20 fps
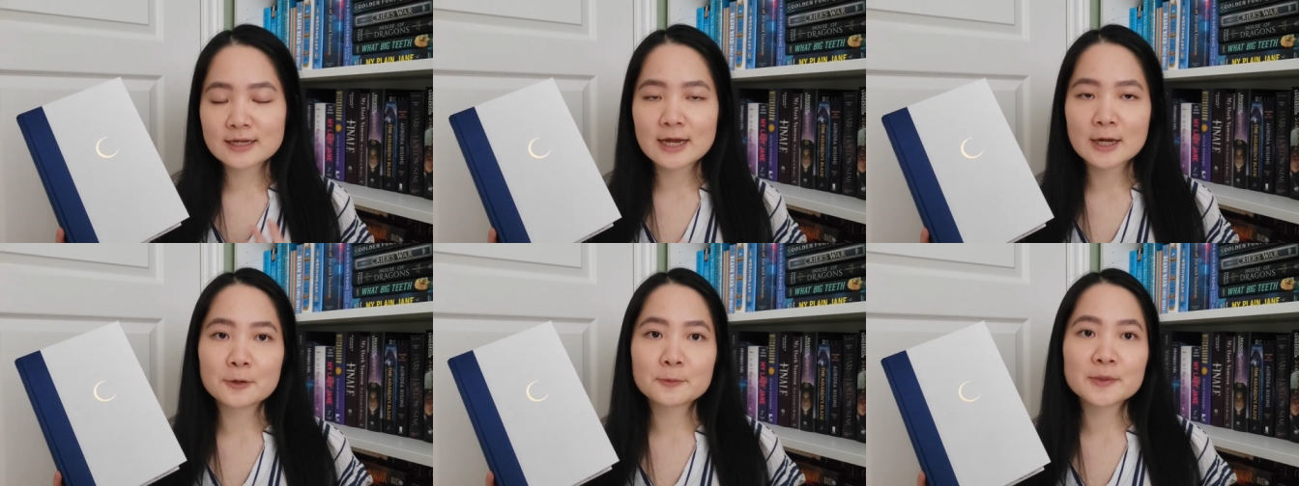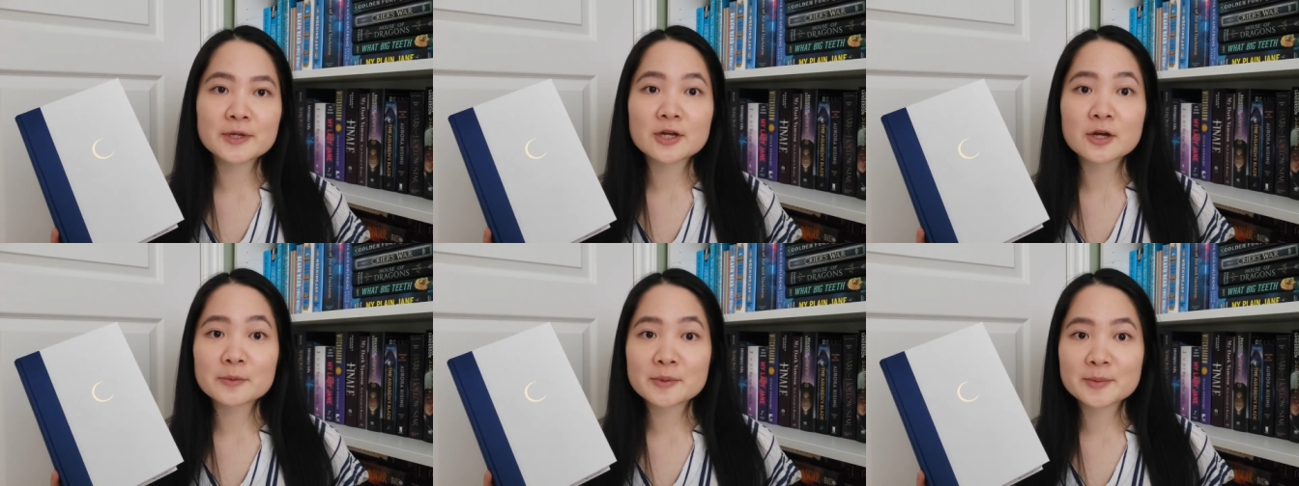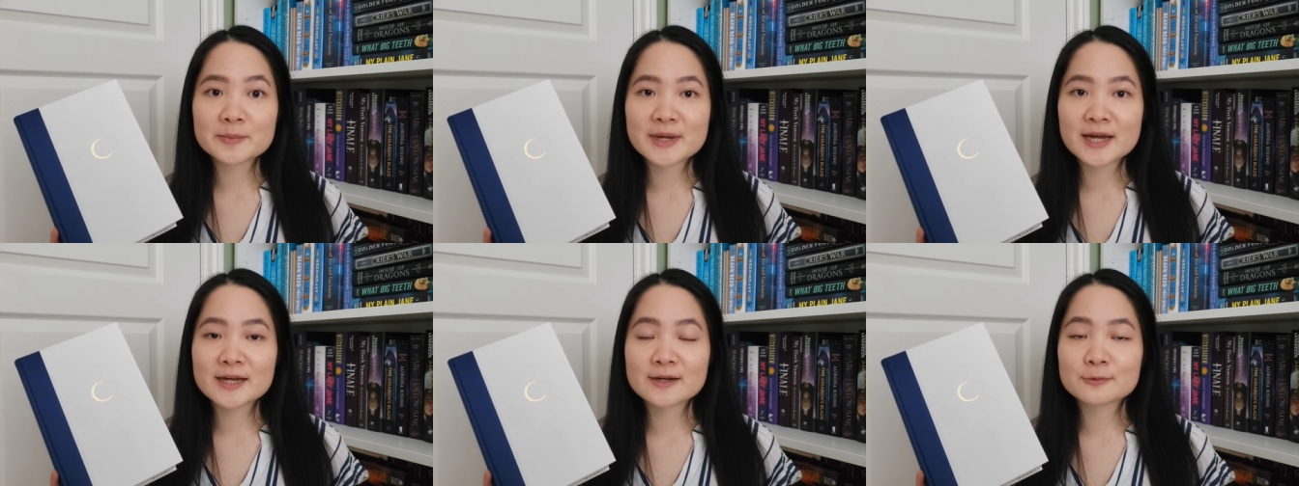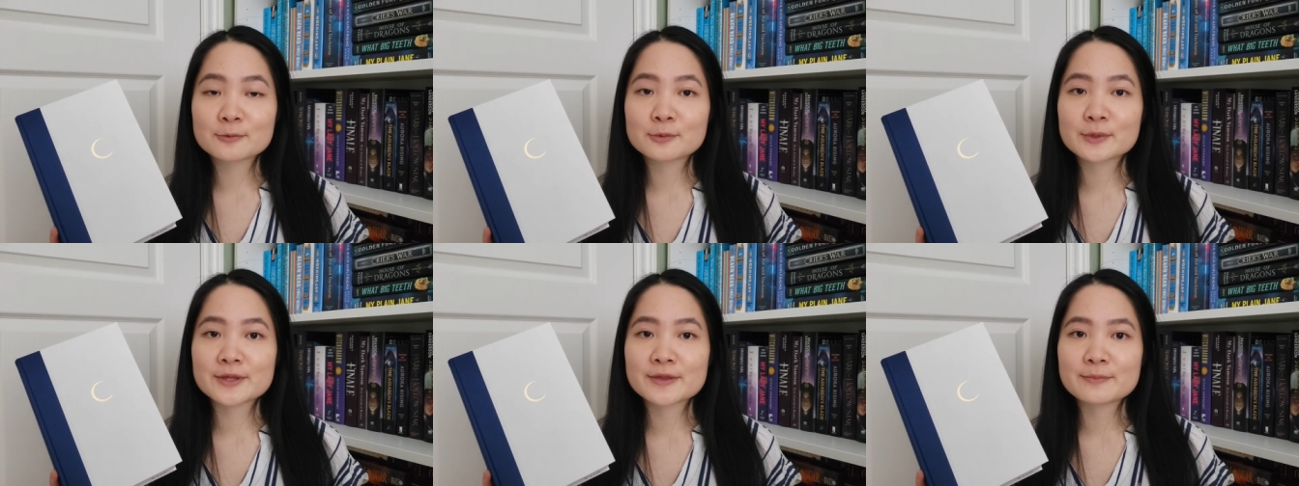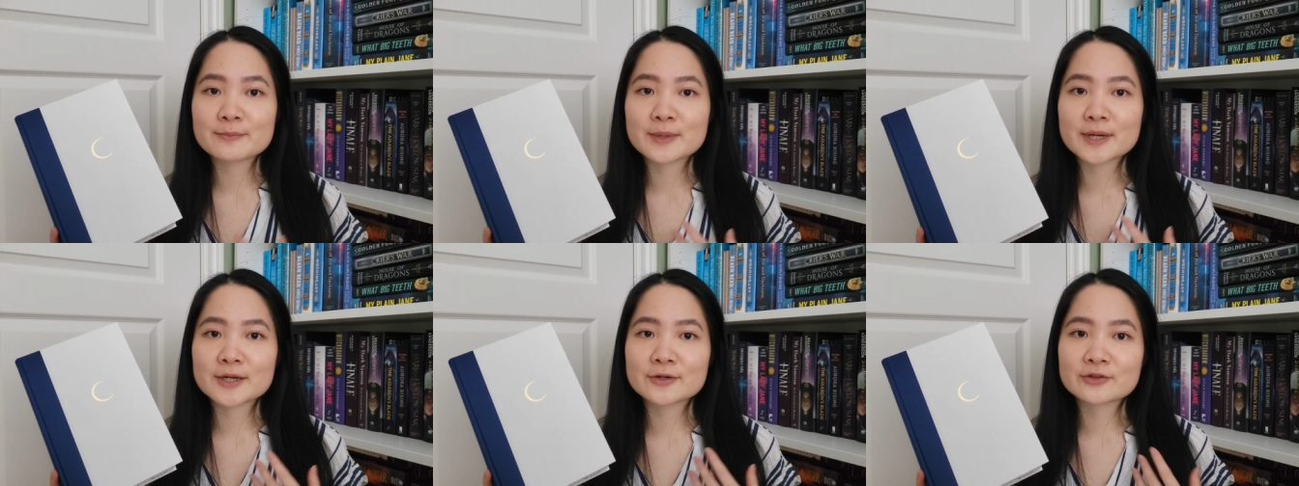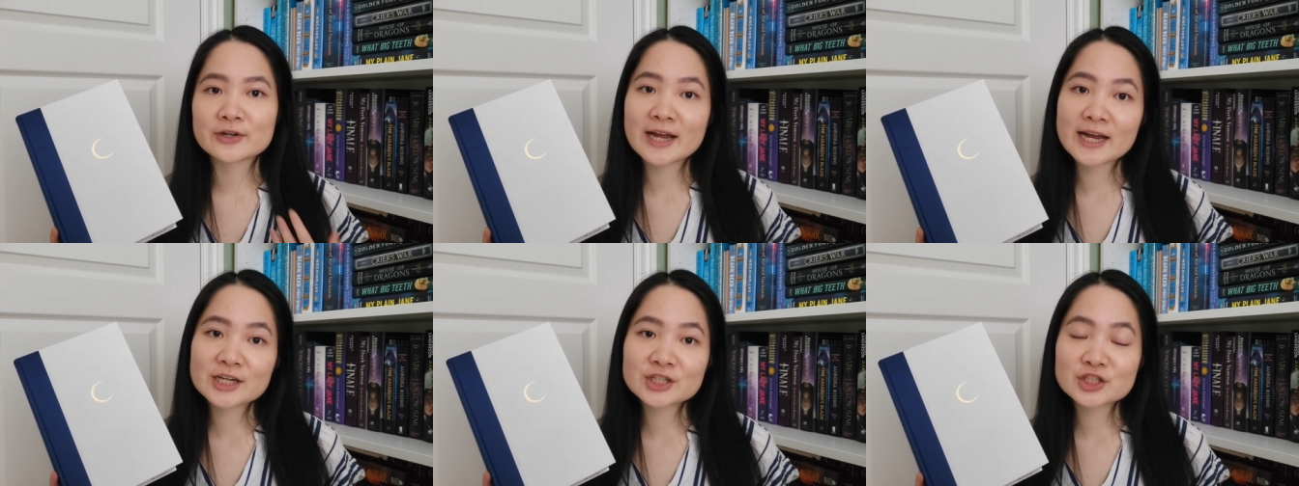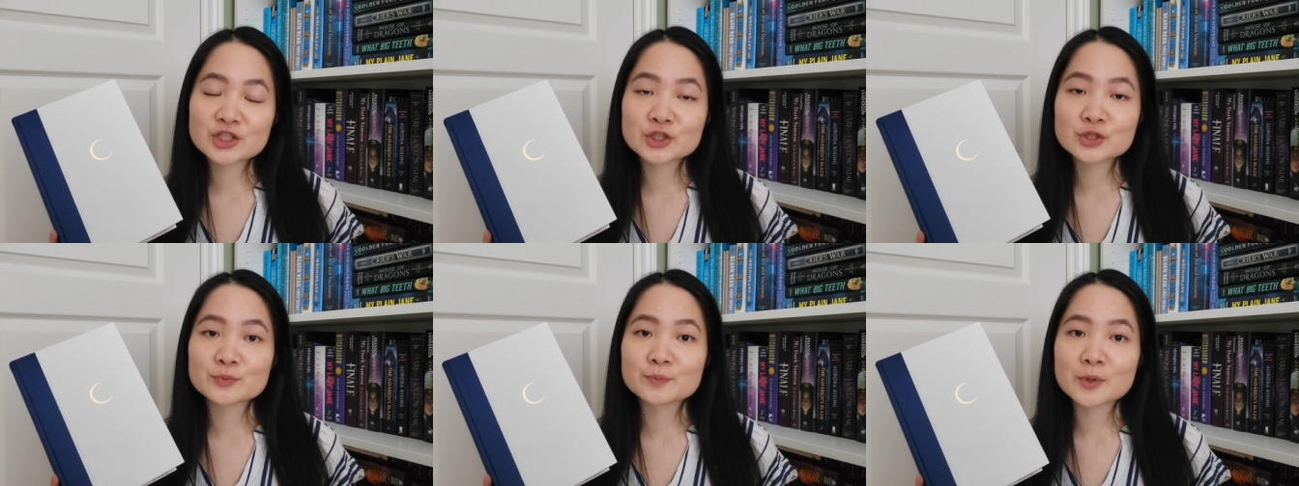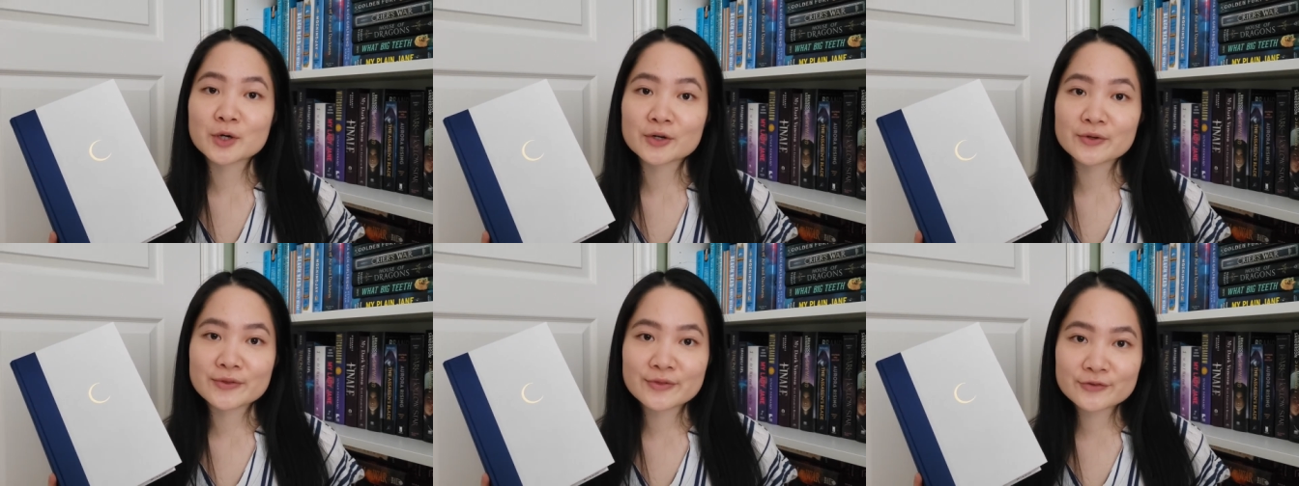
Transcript: I'll be coming back with my reaction to part